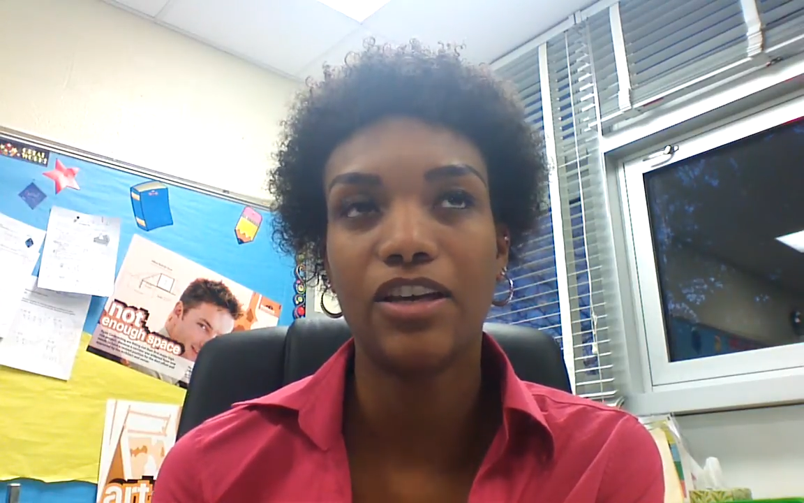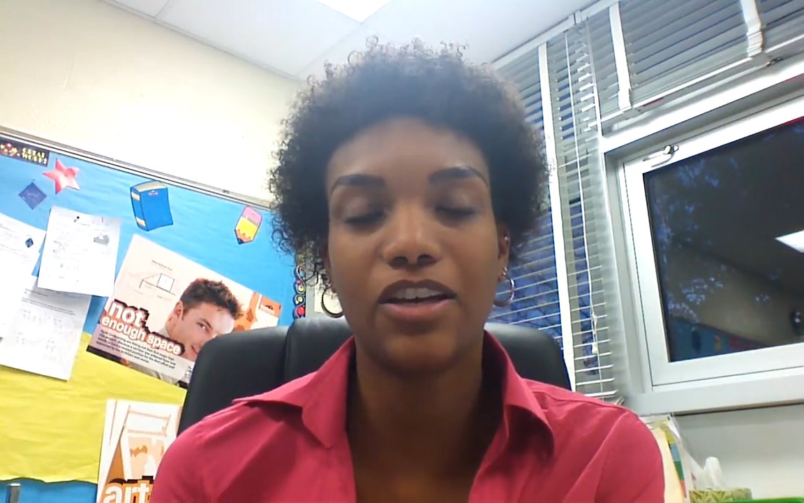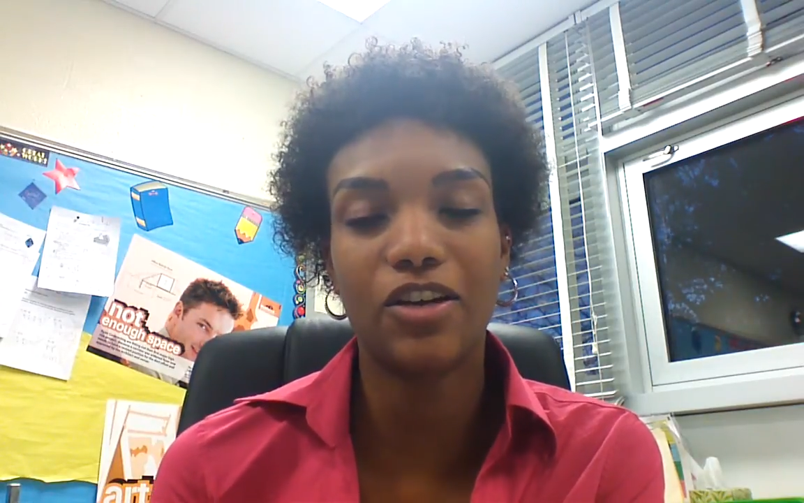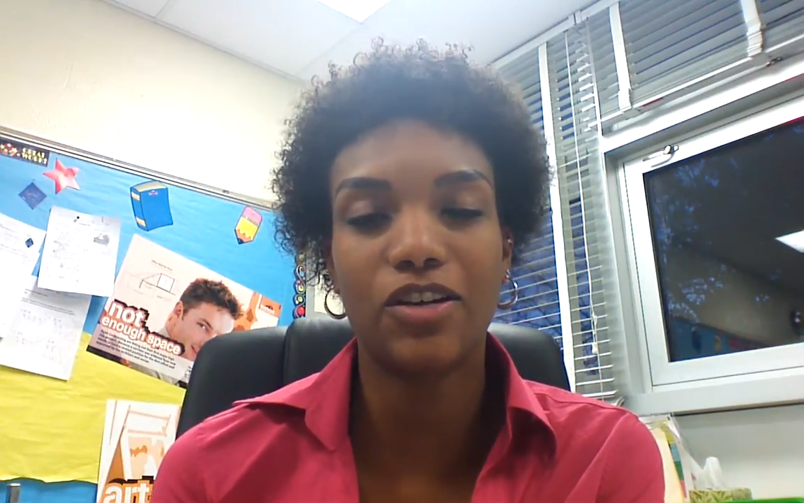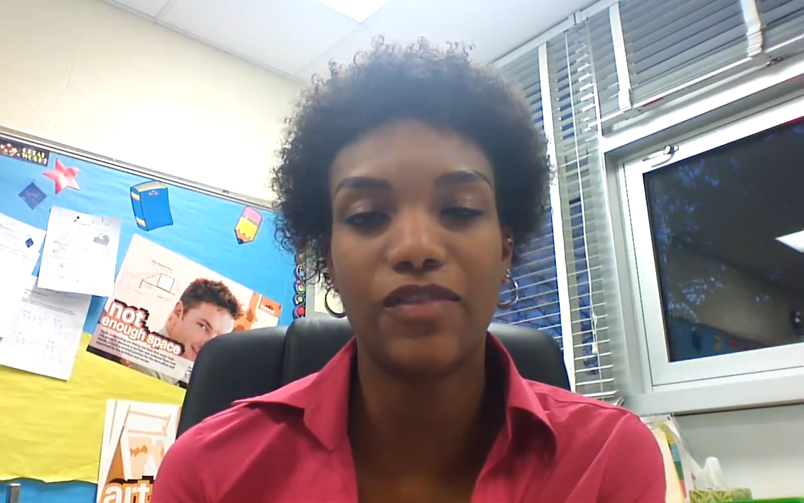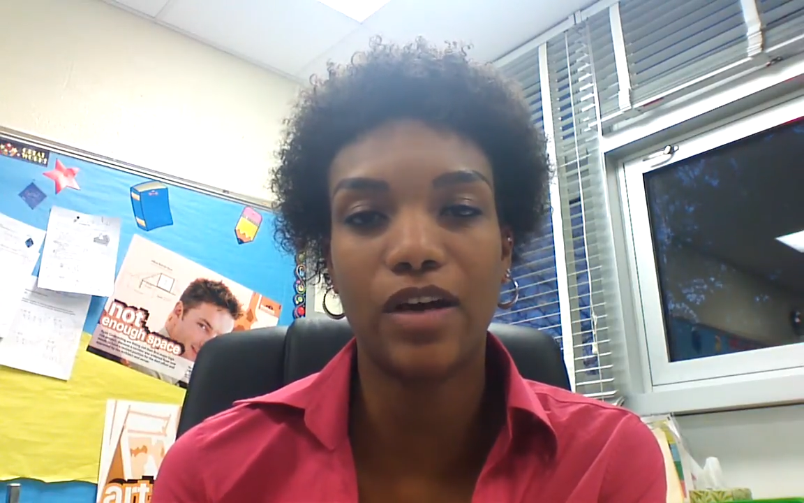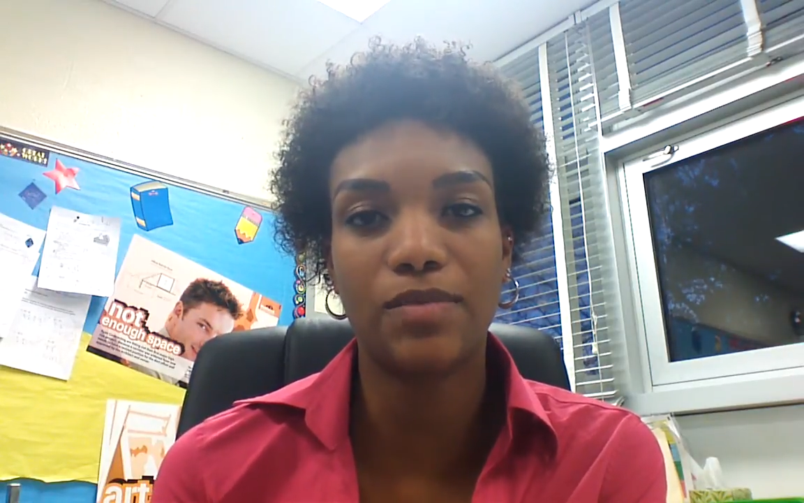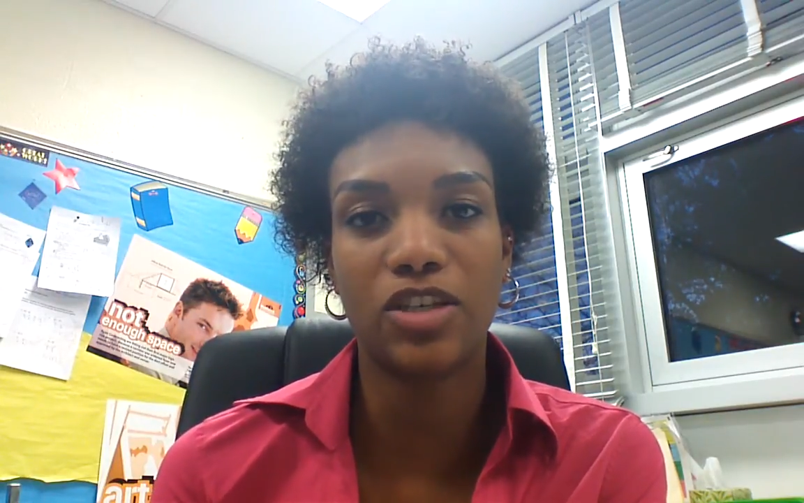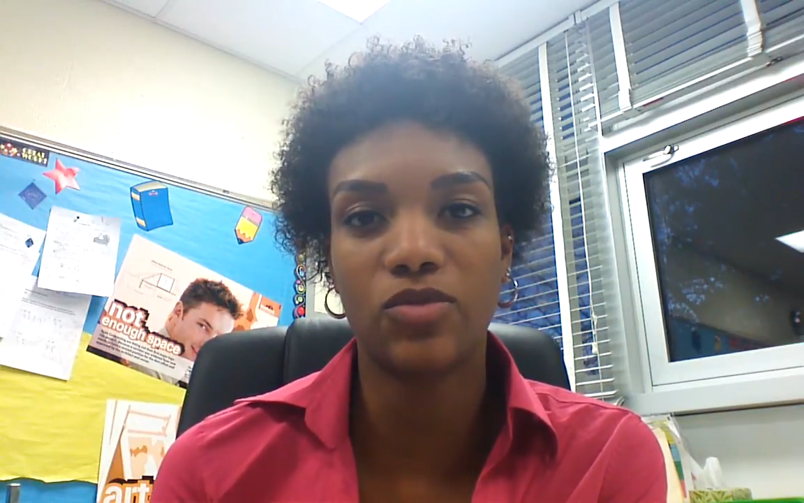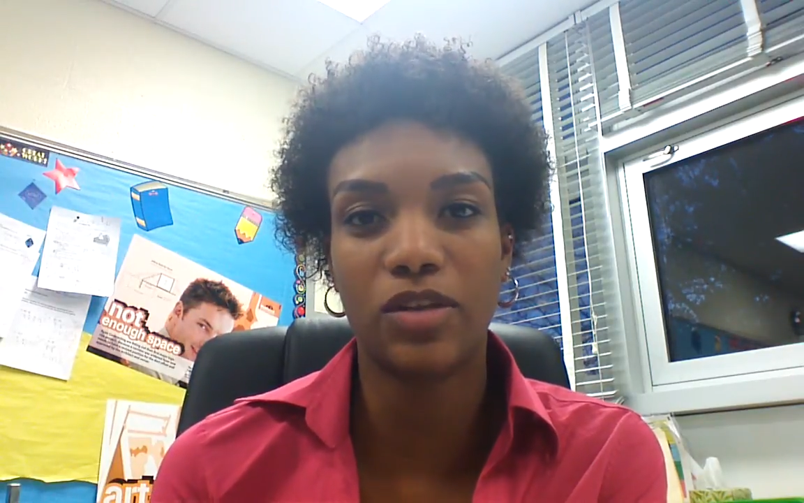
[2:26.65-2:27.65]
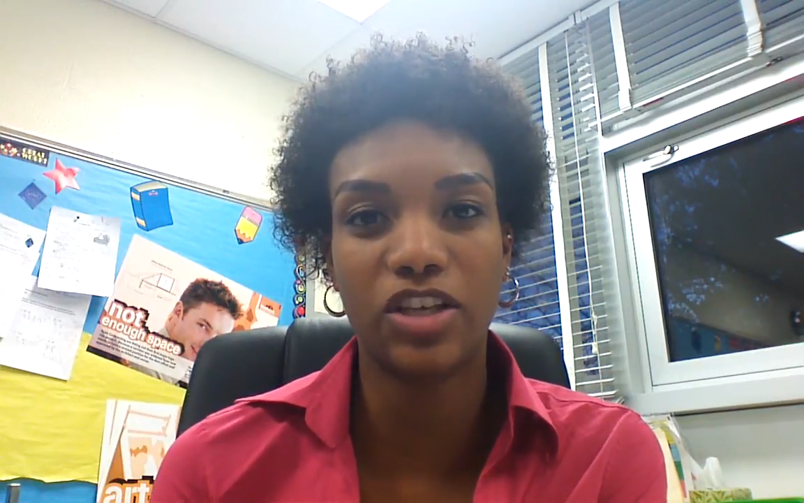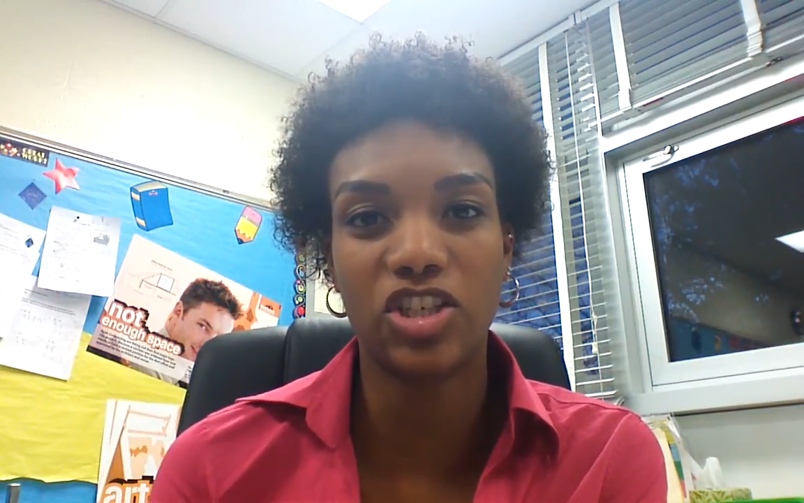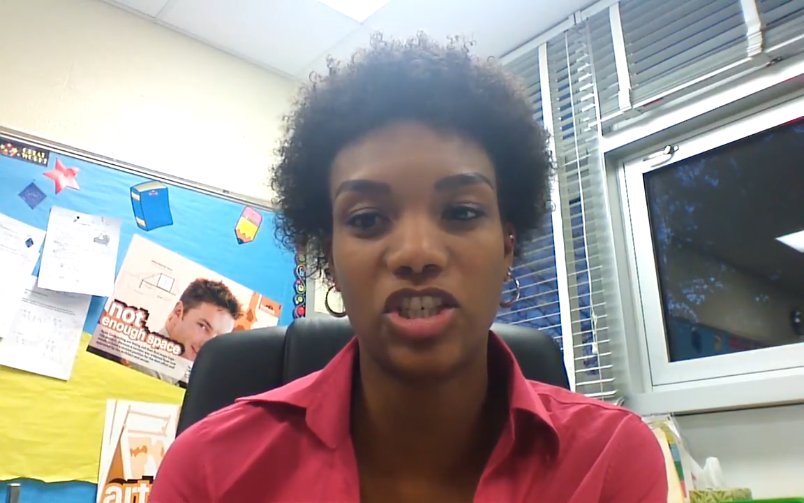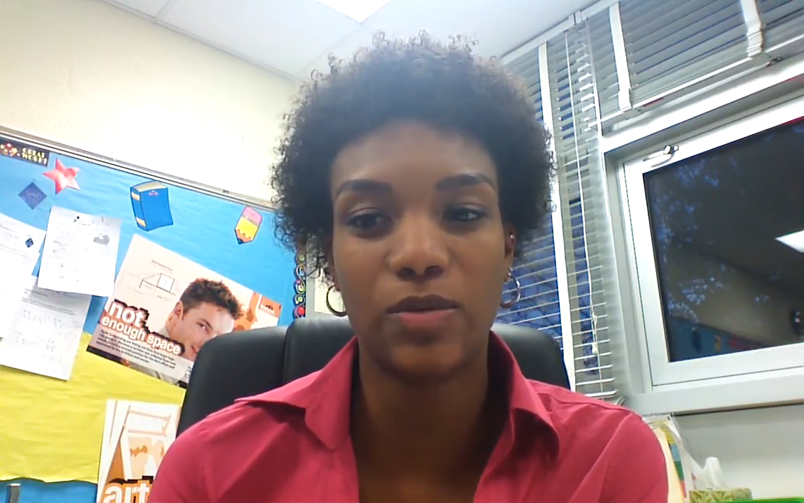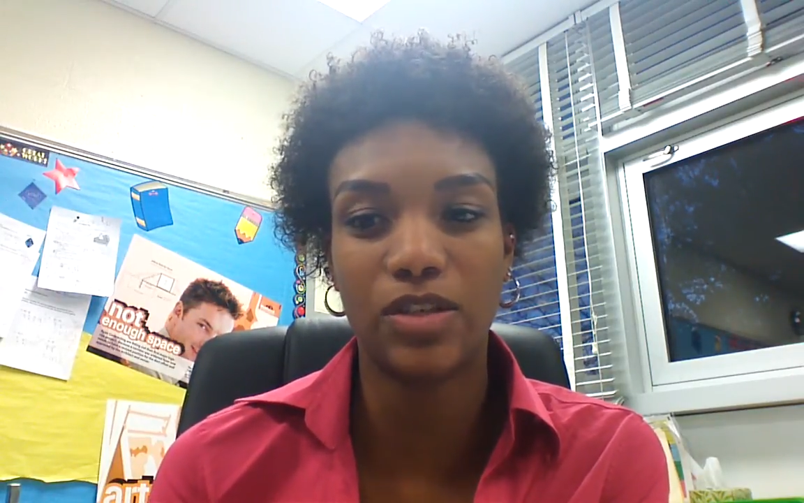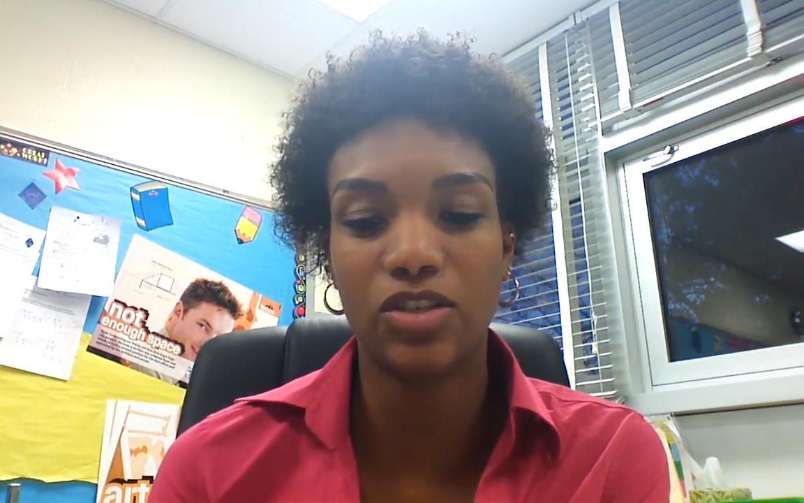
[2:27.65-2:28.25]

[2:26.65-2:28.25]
you develop such a relationship with